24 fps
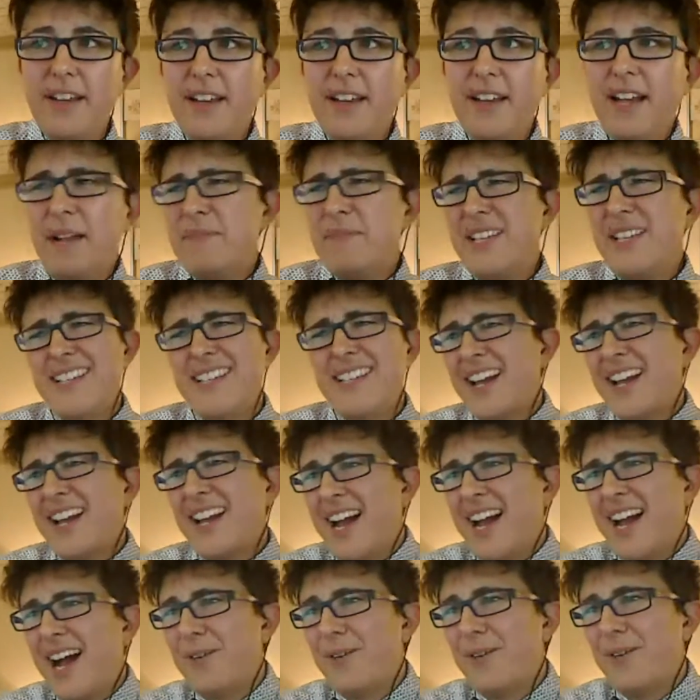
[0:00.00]
I mean, that's kind of
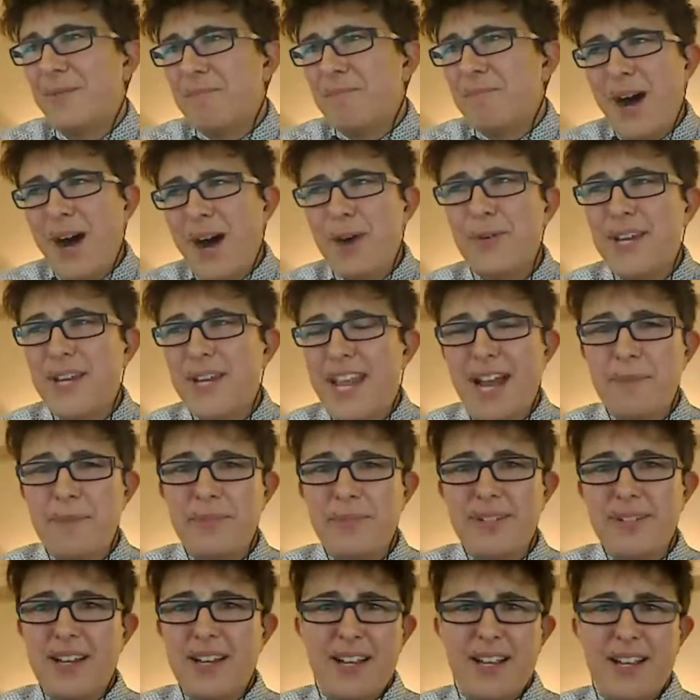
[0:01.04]
how Maui
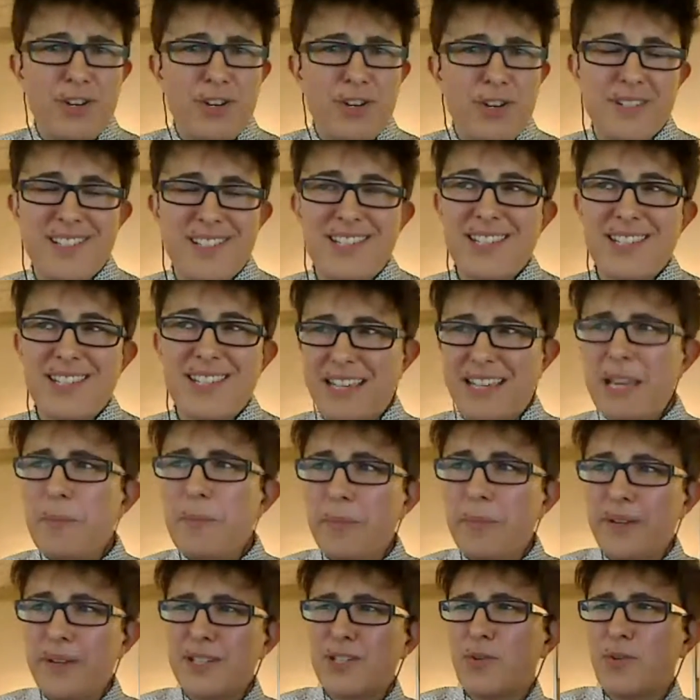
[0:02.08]
happened. I couldn't sleep,
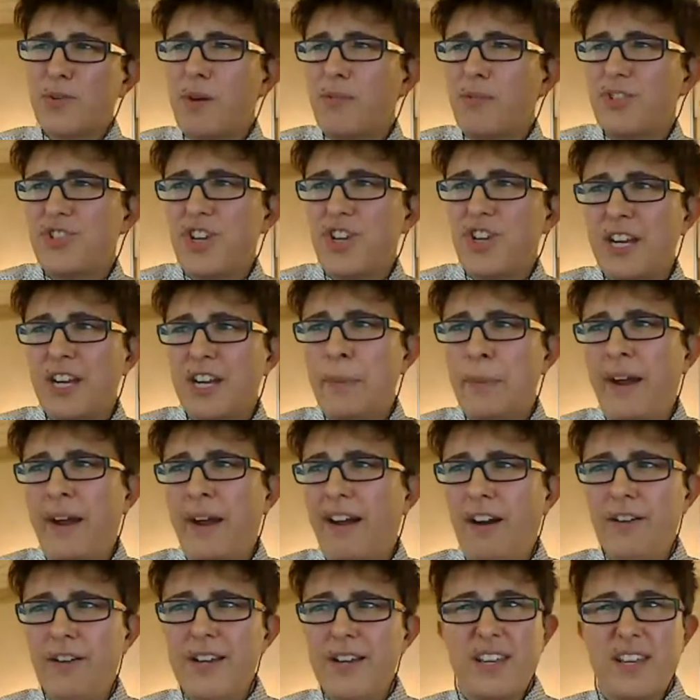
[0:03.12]
and so I was checking my
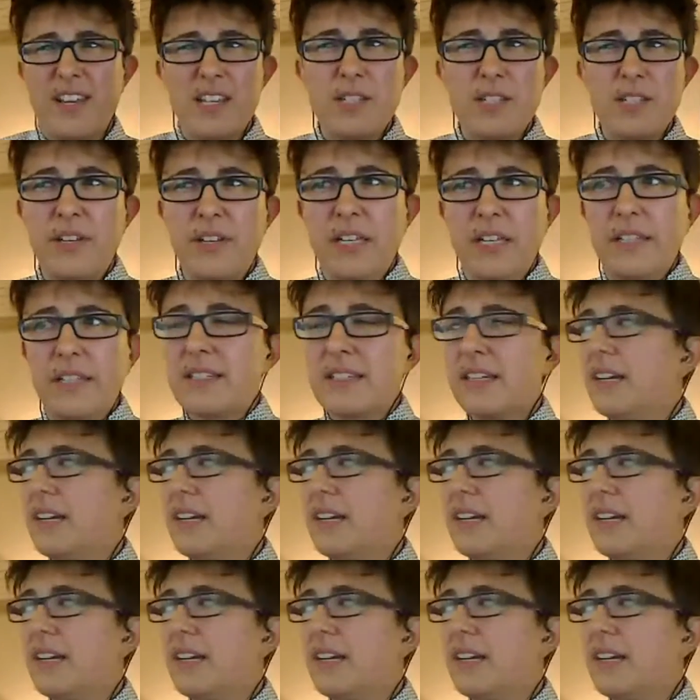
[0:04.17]
RSS feeds